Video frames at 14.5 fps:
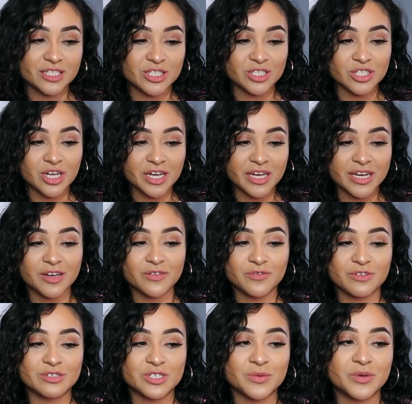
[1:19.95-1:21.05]
stuck in
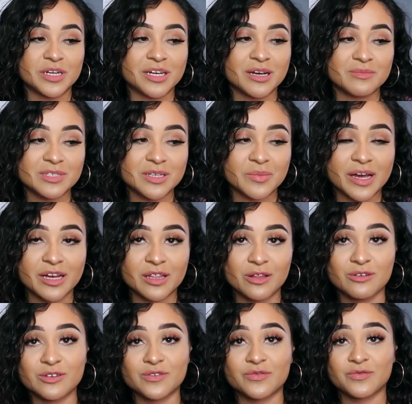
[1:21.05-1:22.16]
confusion when it comes to buying
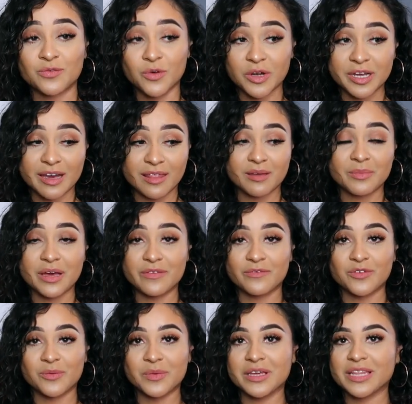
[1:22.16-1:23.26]
clothes for Caleb and
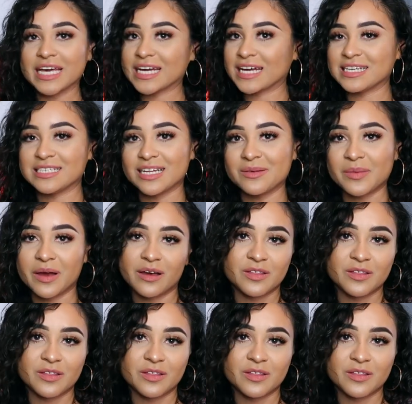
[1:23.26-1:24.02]
for me like I said in my